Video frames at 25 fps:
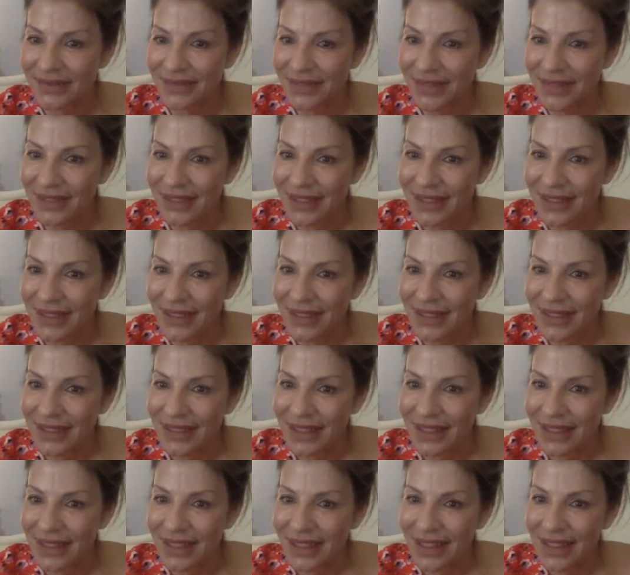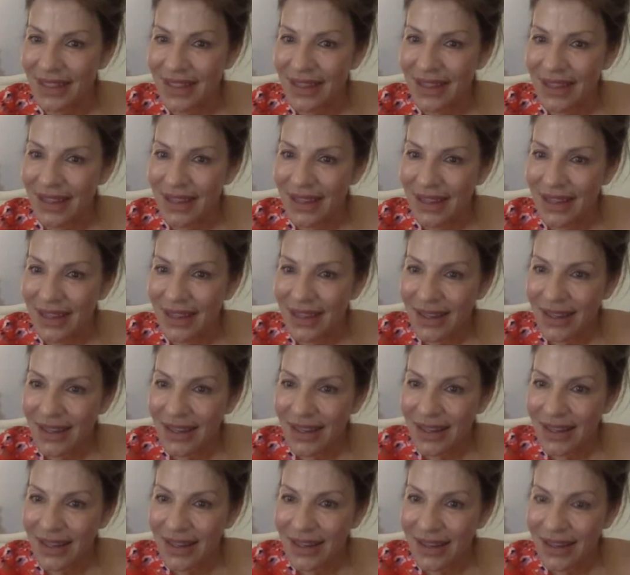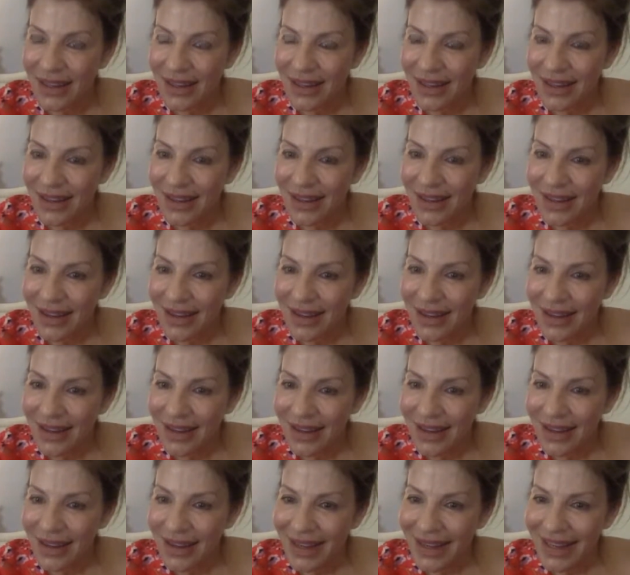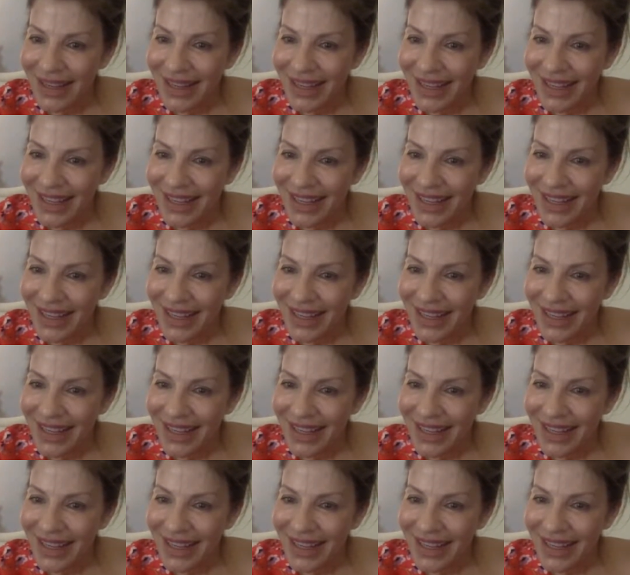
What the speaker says: Nothing is said.